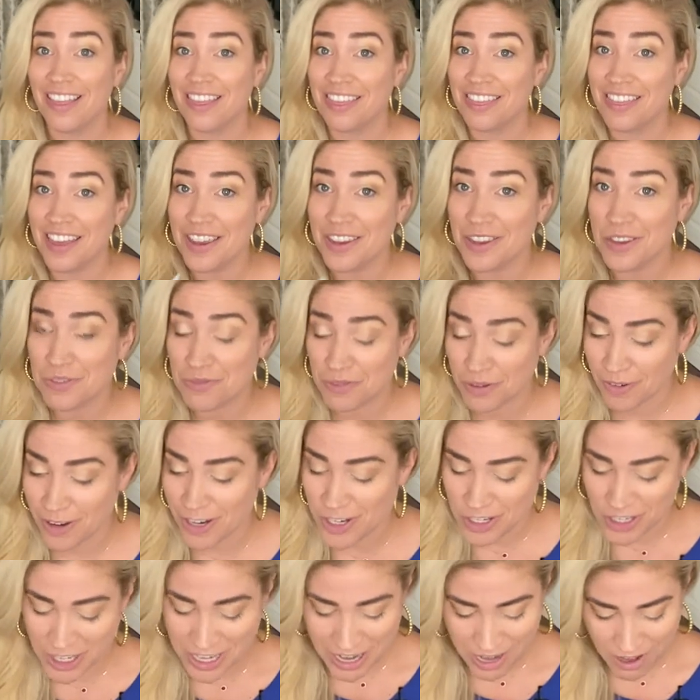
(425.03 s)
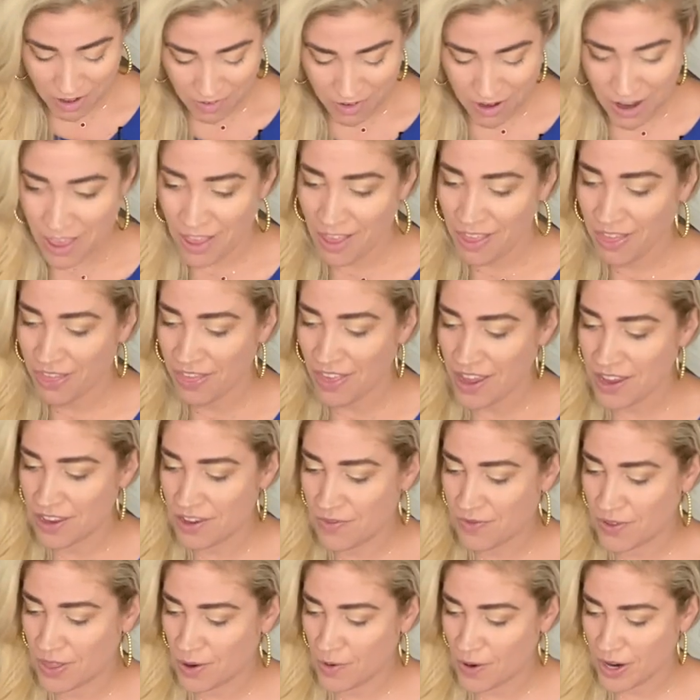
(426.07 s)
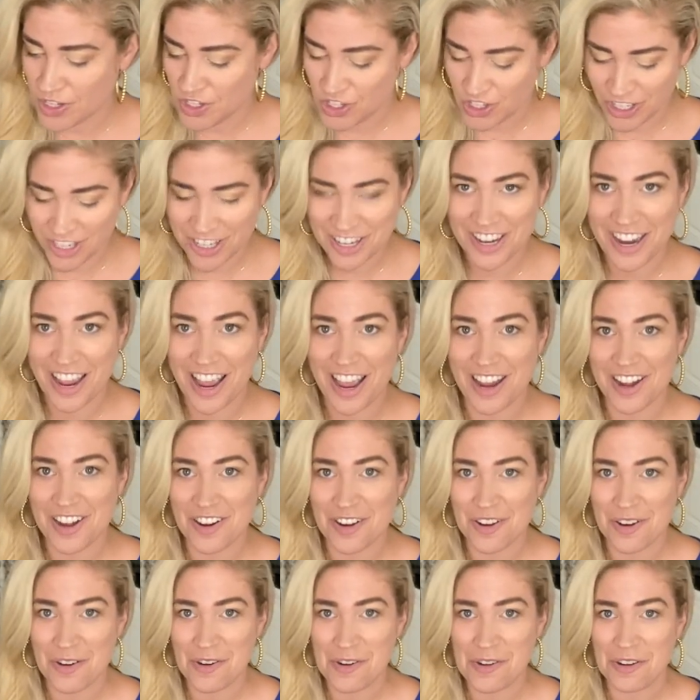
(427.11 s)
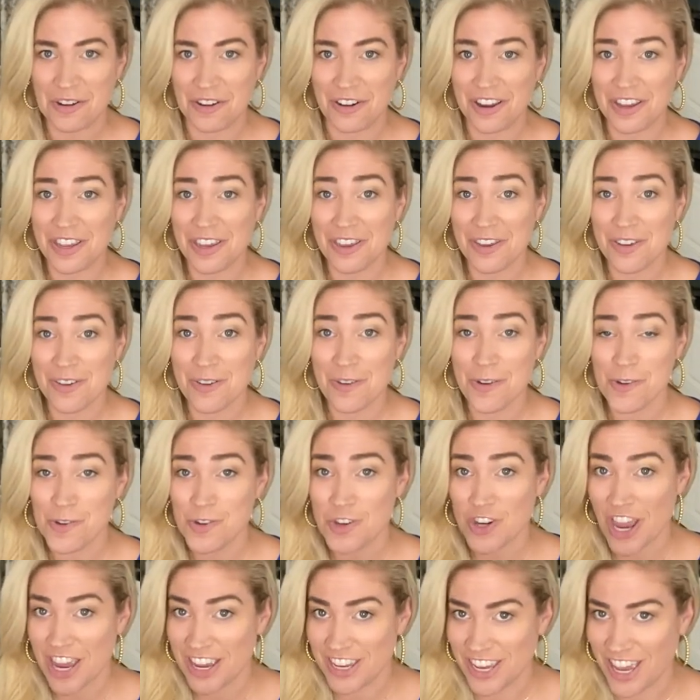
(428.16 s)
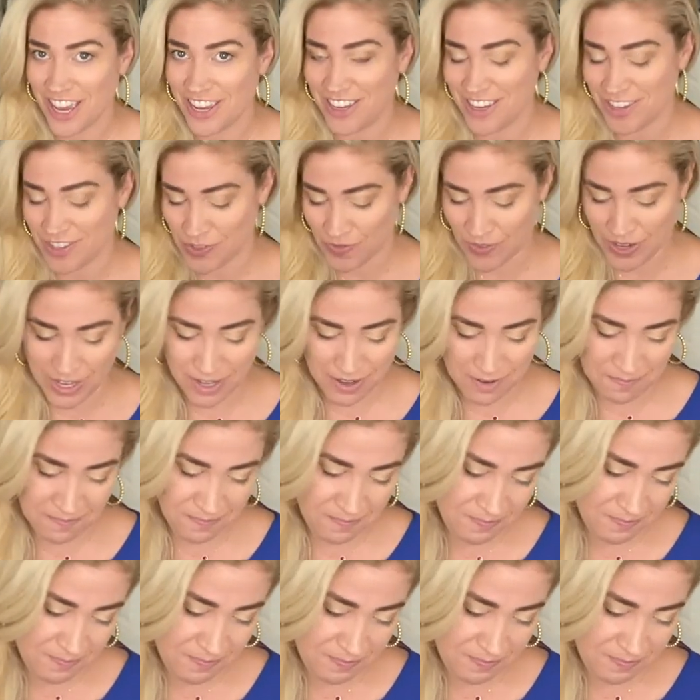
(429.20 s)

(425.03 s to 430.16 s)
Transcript: Thank you for reaching out. Thank you for the question. I know you're a huge Yankees fan.